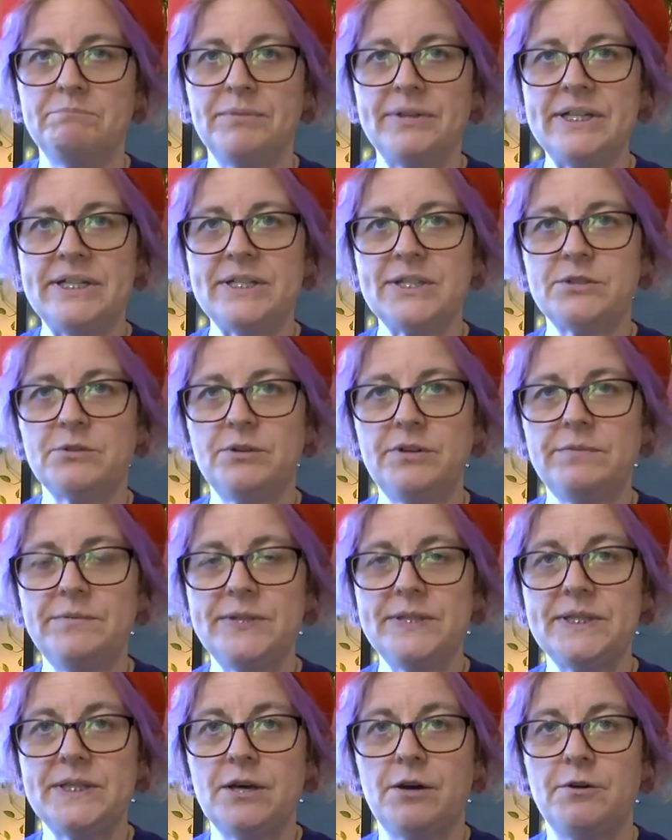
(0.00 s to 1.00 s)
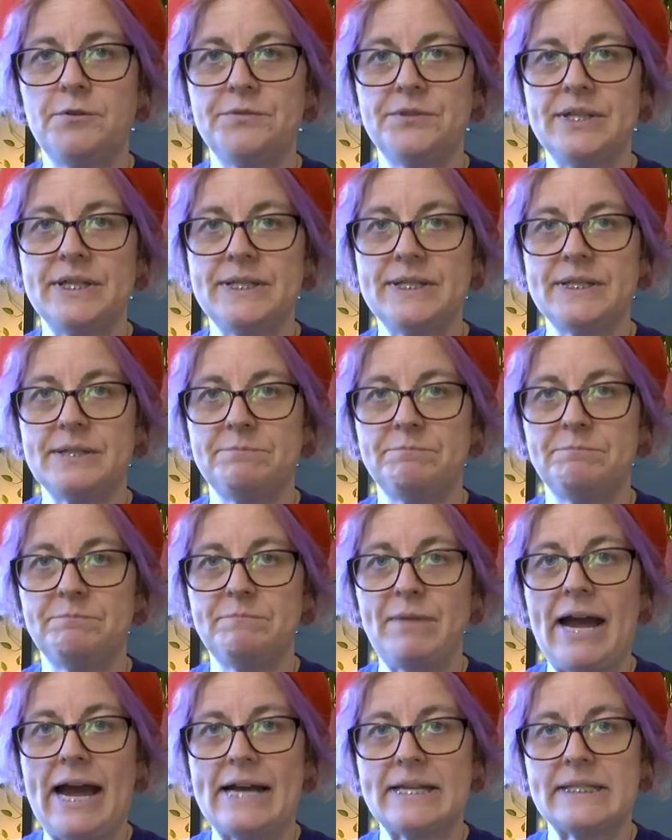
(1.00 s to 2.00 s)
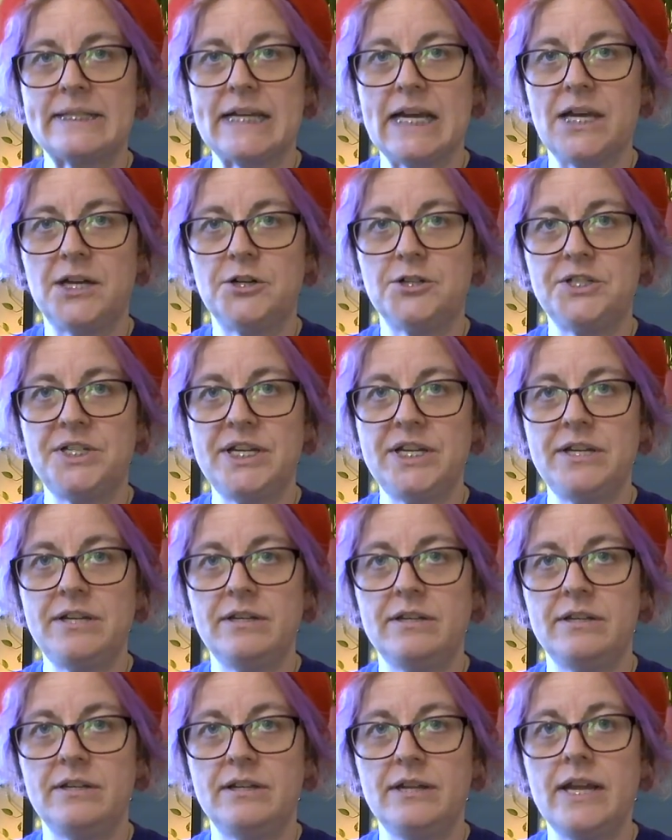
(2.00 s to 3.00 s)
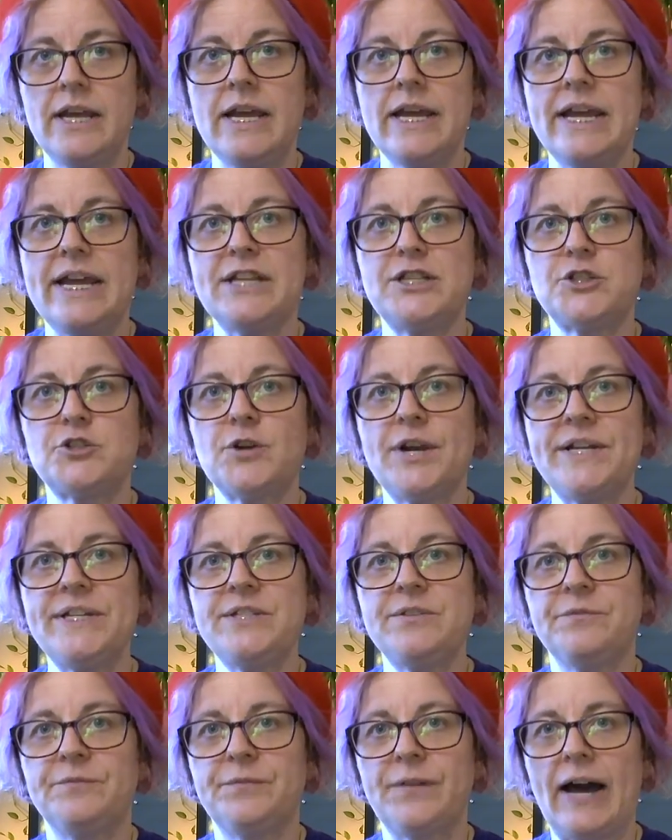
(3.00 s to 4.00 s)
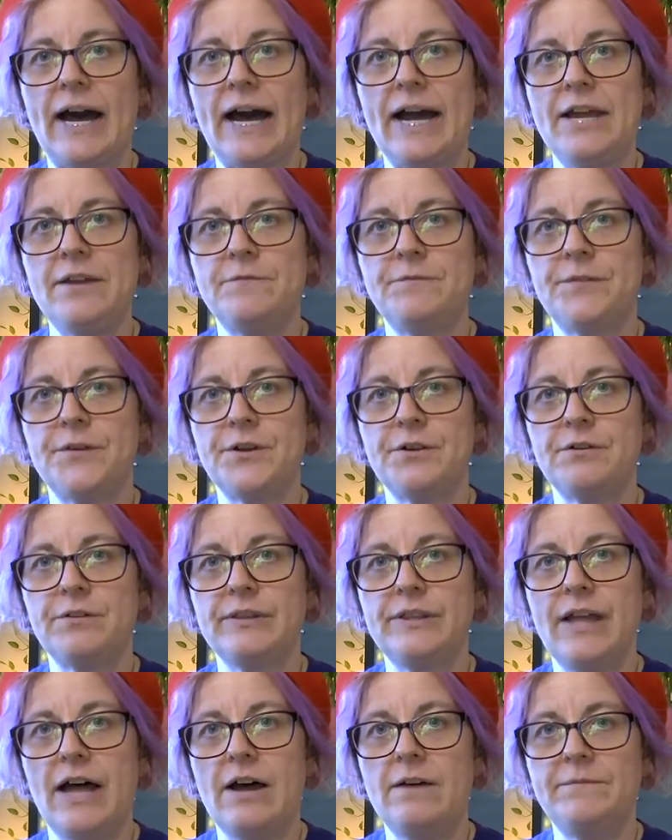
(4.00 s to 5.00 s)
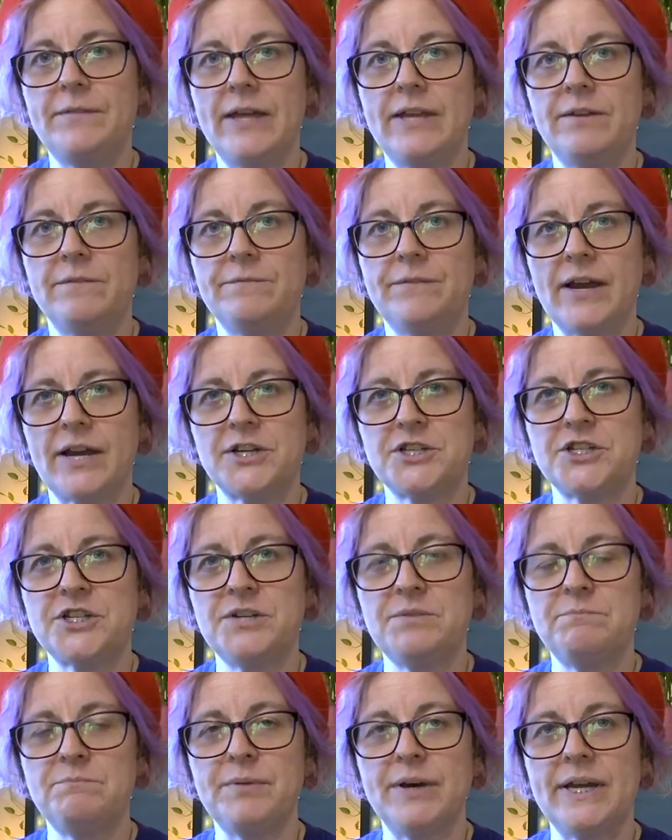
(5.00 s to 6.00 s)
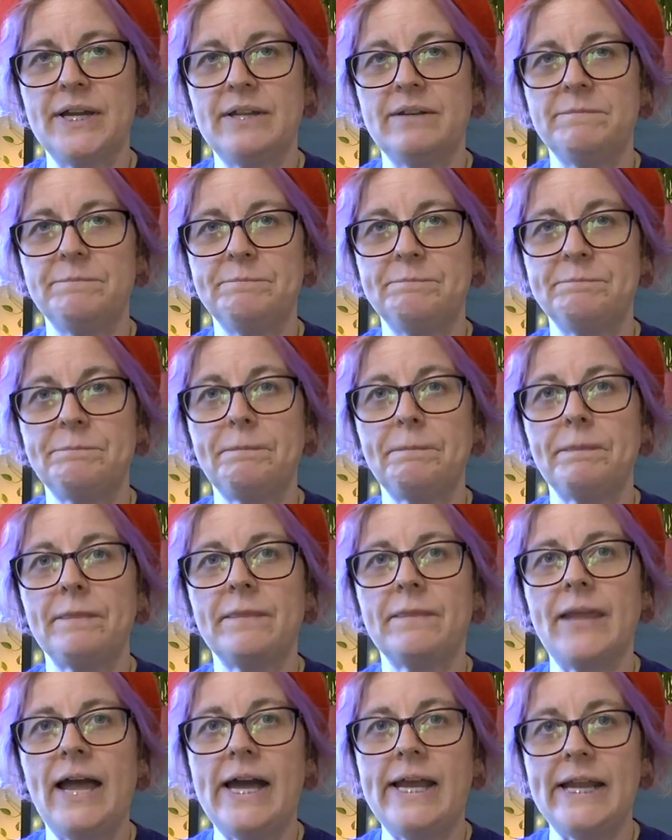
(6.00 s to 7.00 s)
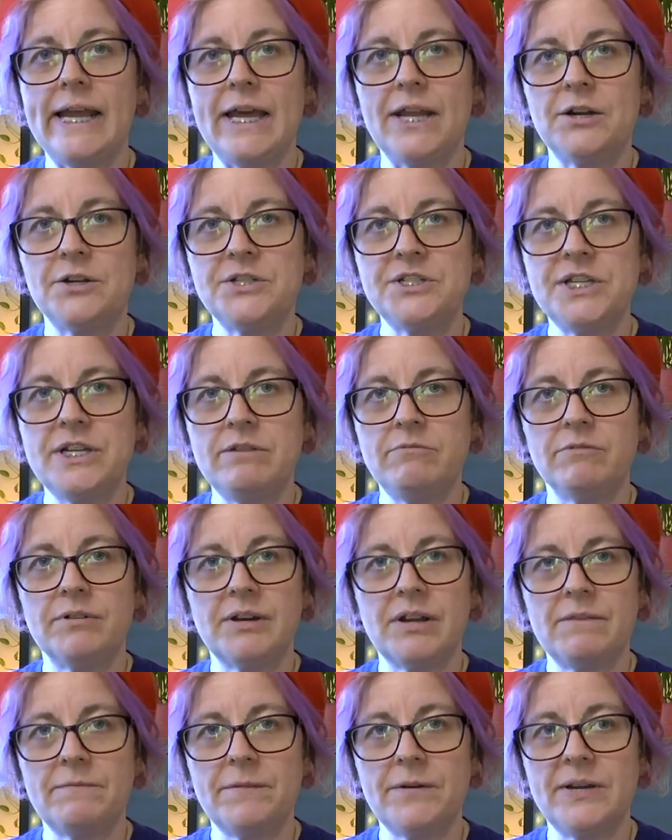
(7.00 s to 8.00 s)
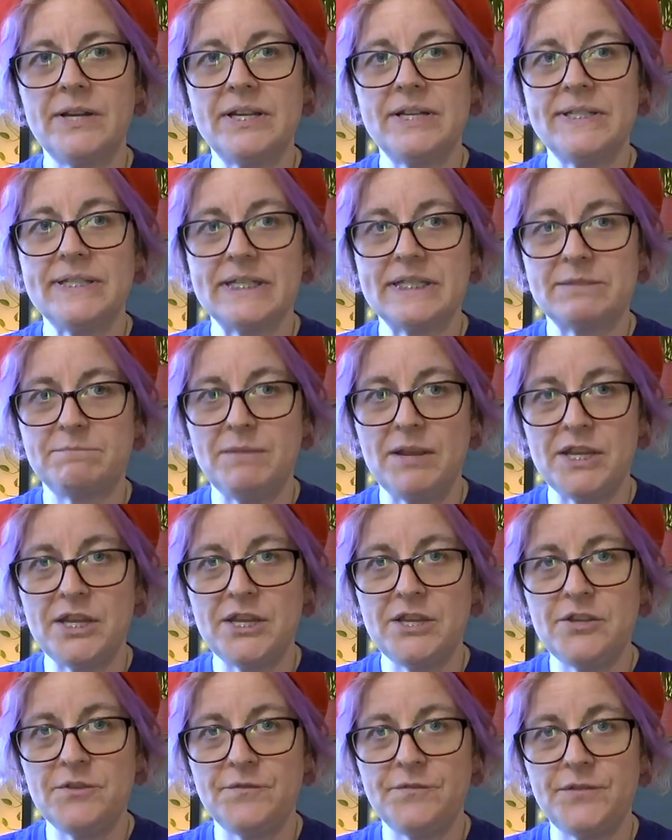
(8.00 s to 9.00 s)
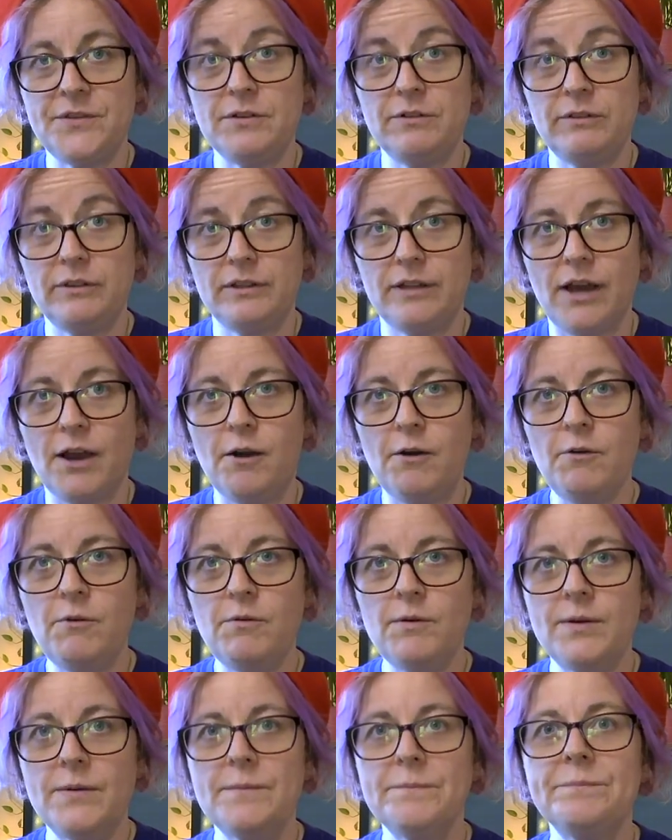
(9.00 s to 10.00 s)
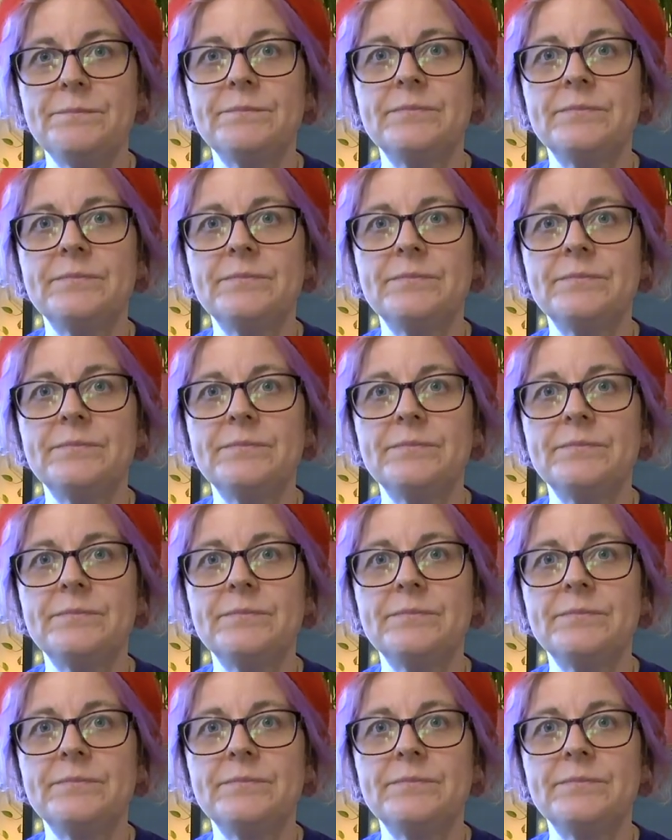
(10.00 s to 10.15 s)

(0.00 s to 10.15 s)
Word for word: But it's sort of as though this past energy is trying to vie for your love and affection, but that energy, whatever it is that's making you feel low,